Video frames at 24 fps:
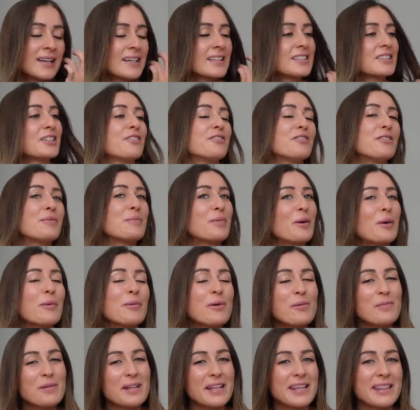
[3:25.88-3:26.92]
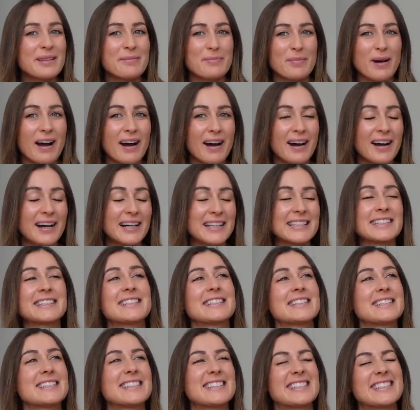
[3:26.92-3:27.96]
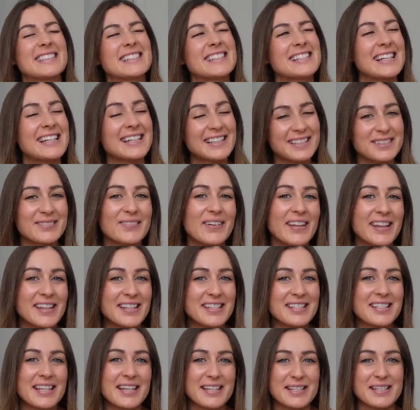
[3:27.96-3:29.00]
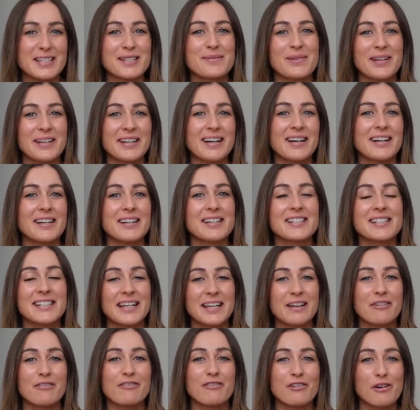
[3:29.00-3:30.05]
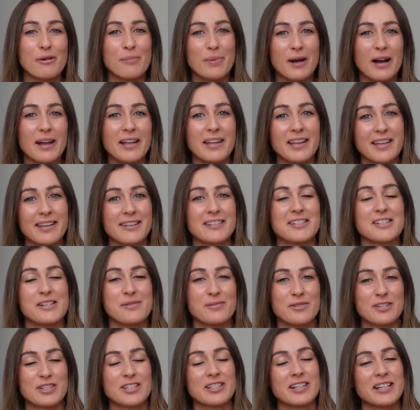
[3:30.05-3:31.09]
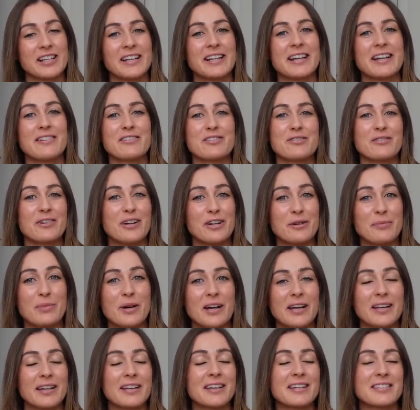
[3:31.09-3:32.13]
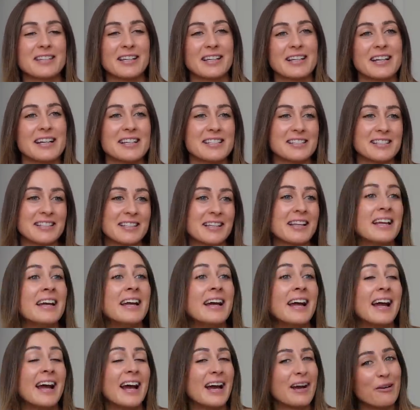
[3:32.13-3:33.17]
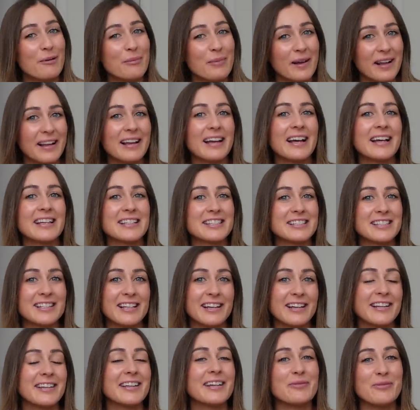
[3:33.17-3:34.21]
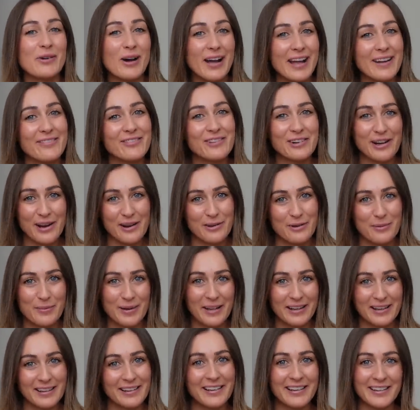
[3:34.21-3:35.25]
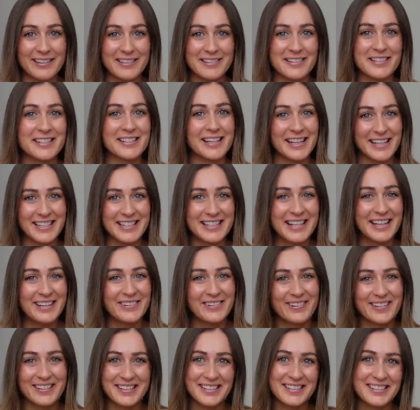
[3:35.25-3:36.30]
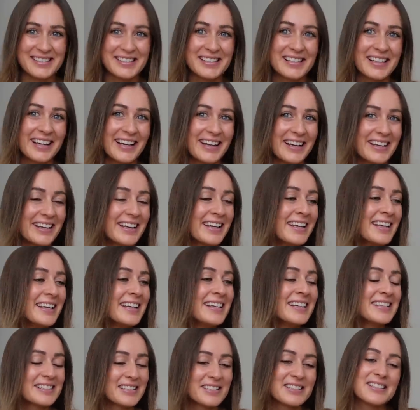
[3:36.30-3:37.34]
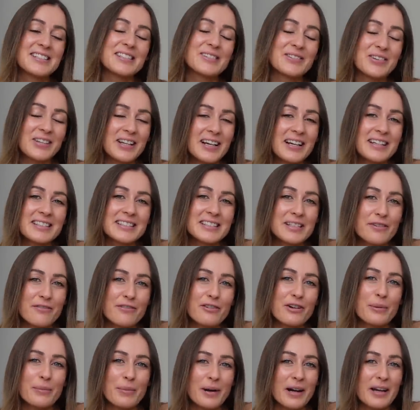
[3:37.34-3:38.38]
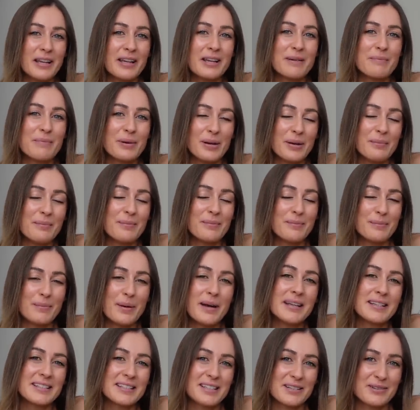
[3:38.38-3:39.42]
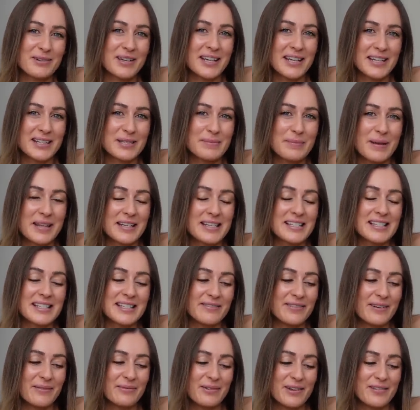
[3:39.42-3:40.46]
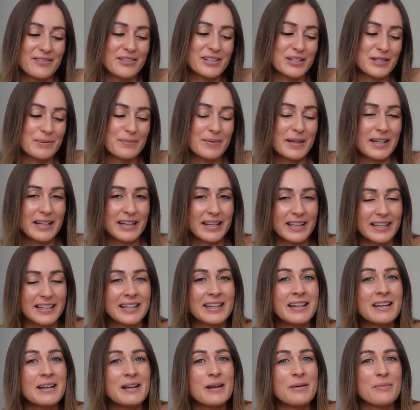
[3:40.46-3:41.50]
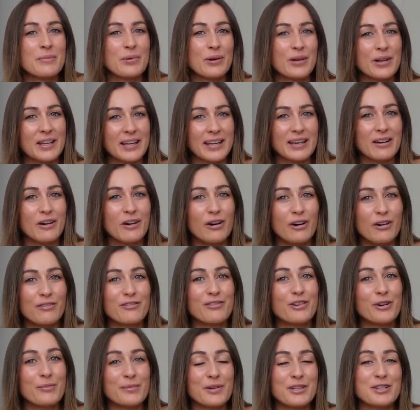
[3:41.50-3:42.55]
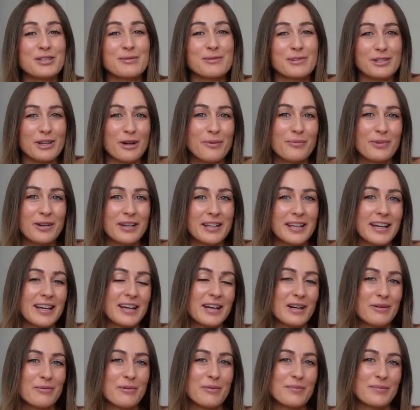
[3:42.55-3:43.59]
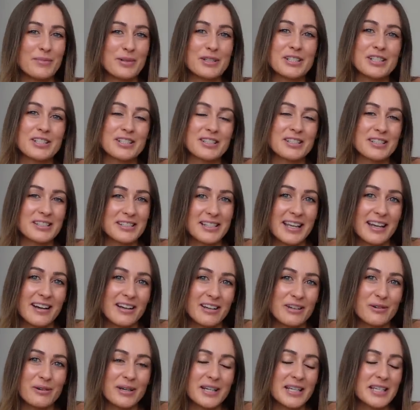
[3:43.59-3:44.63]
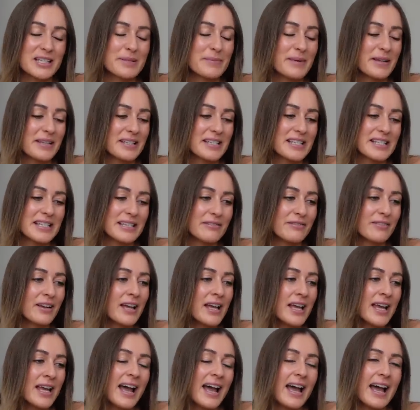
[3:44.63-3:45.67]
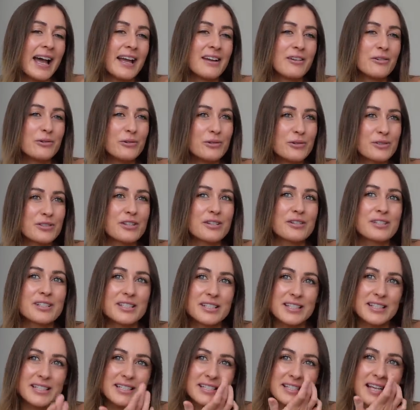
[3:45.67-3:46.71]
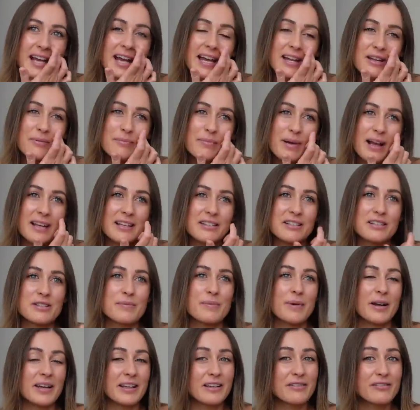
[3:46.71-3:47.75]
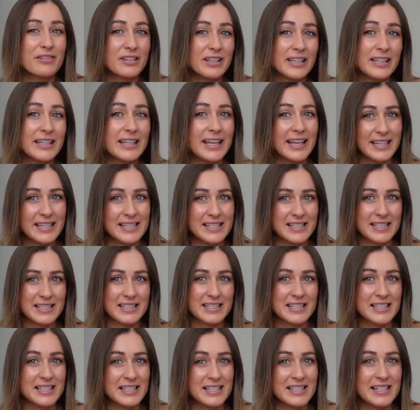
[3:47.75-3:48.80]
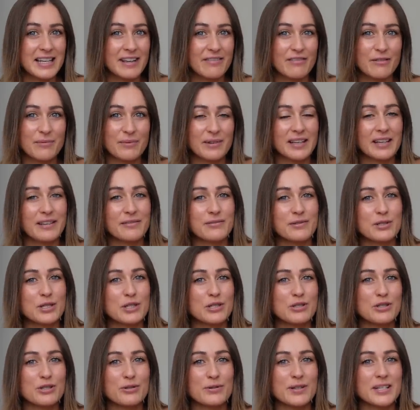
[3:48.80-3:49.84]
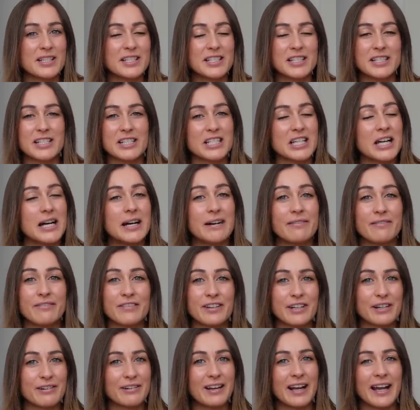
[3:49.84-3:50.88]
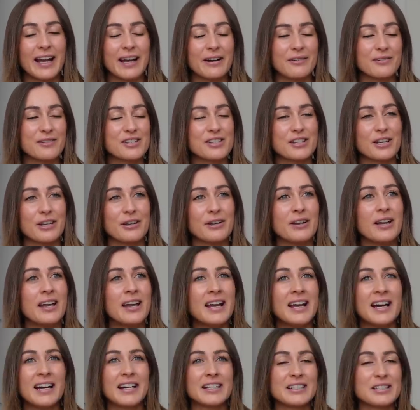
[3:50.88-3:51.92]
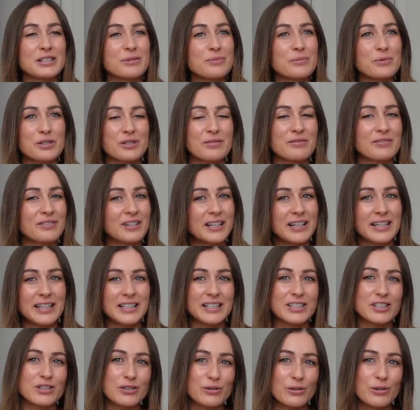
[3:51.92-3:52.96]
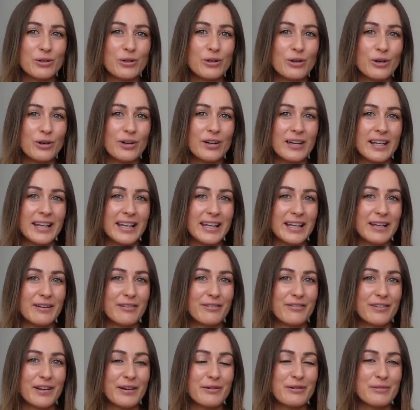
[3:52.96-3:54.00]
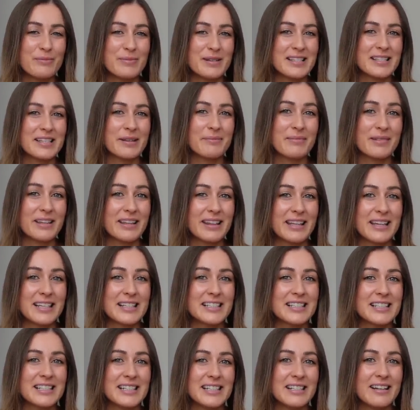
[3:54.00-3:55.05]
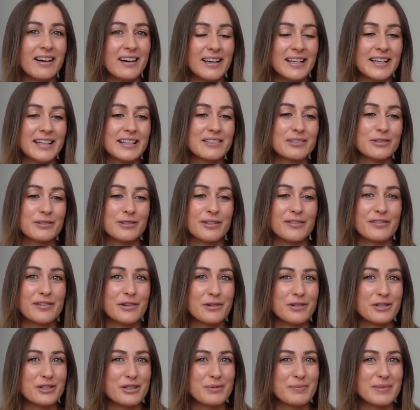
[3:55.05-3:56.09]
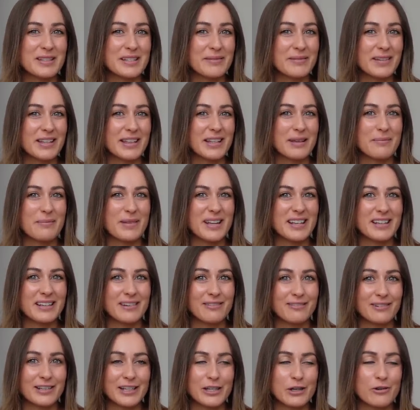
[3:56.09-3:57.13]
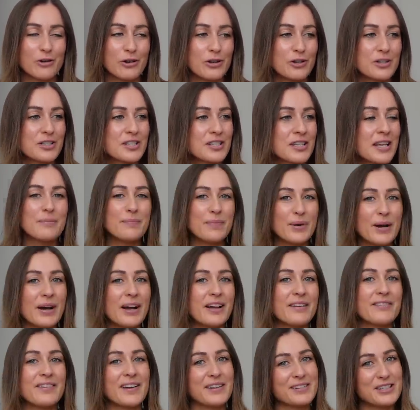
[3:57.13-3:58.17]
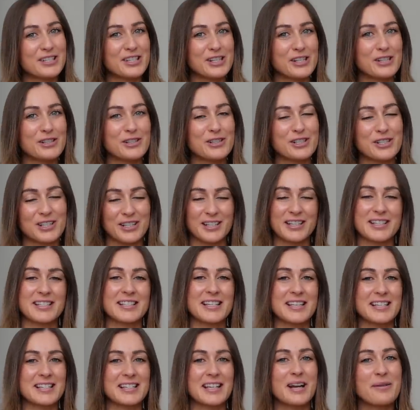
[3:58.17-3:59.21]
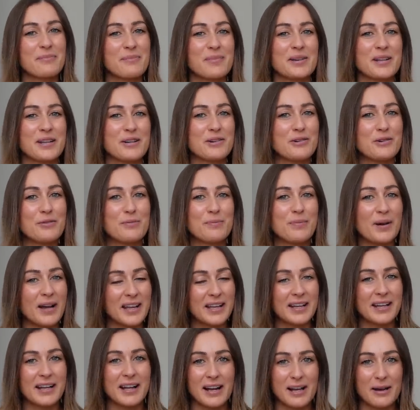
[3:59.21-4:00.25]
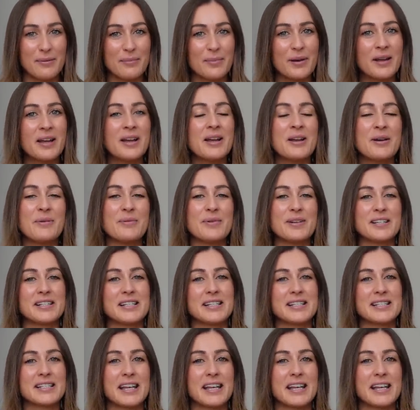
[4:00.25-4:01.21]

So for probably the past six months, Daisy's been asking for a bike because she wanted to learn how to ride a bike because her cousin Arabella has learned and whatever Arabella learns Daisy wants to learn so she's been asking for a bike but bikes are quite expensive and we've just been like putting it off, not because we don't want to get her one, but just because they are quite expensive. And also she's had a balance bike for years and she's never been able to do it. She just can't figure it out. So I just wasn't really sure if it would be something that she liked or if it would just be something that made her really cross. But I found a solution because there's a company called Bike Club, which is